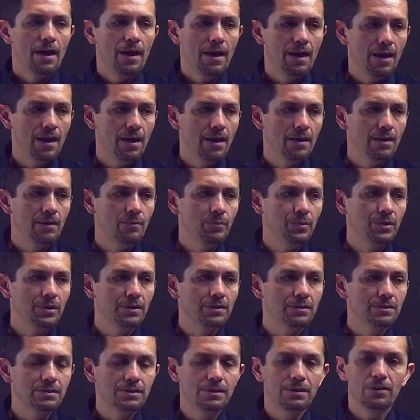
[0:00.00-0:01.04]
A, B,
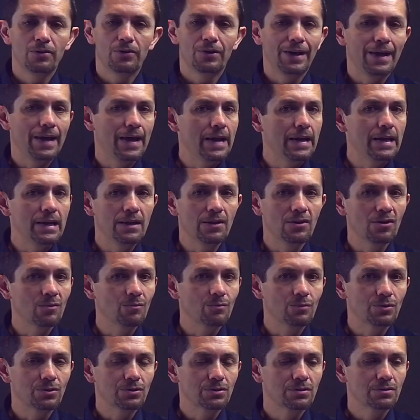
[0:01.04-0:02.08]
and C are any
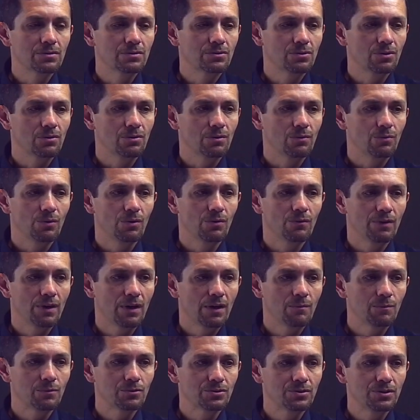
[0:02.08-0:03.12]
numbers. So the real
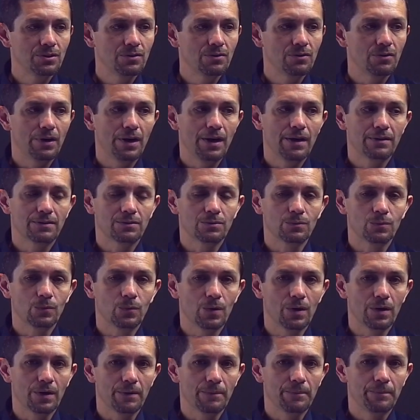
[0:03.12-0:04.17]
variables here are x and
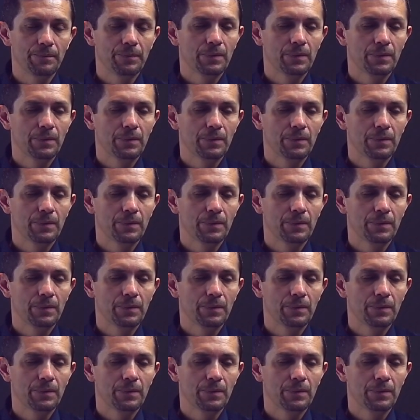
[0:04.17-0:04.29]
y.